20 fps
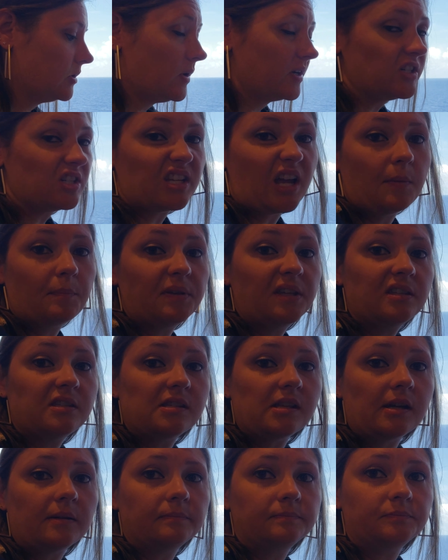I just got
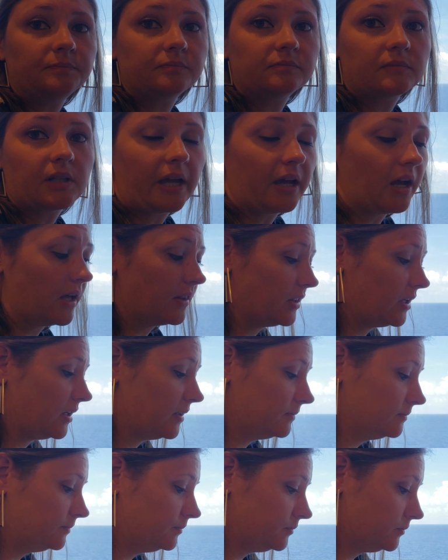pizza. I got
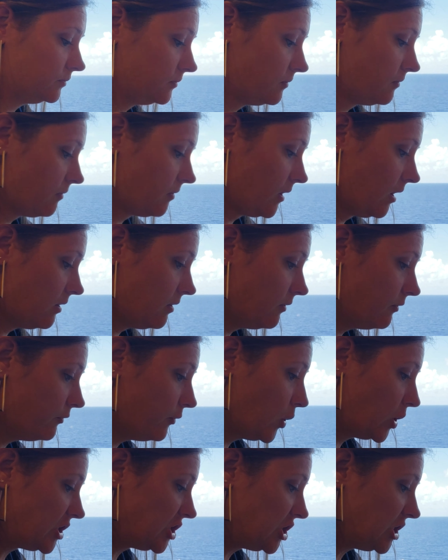there
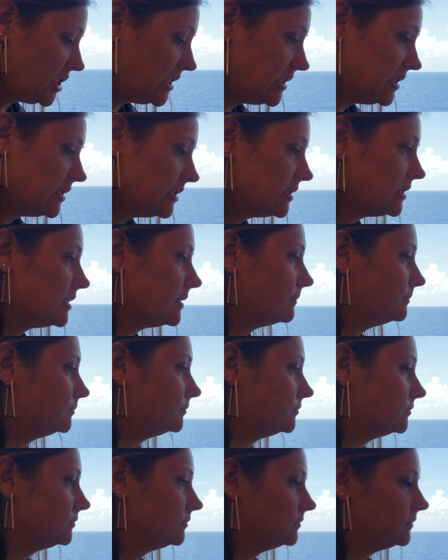four cheese
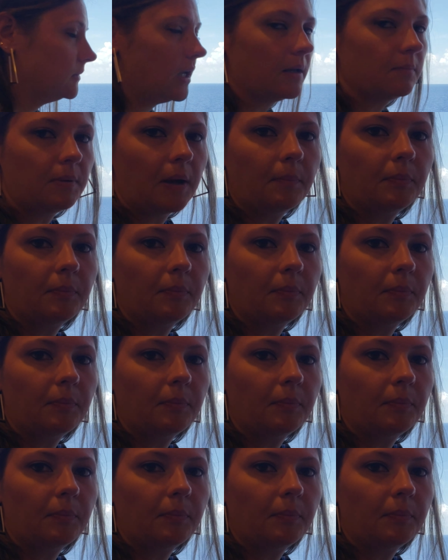and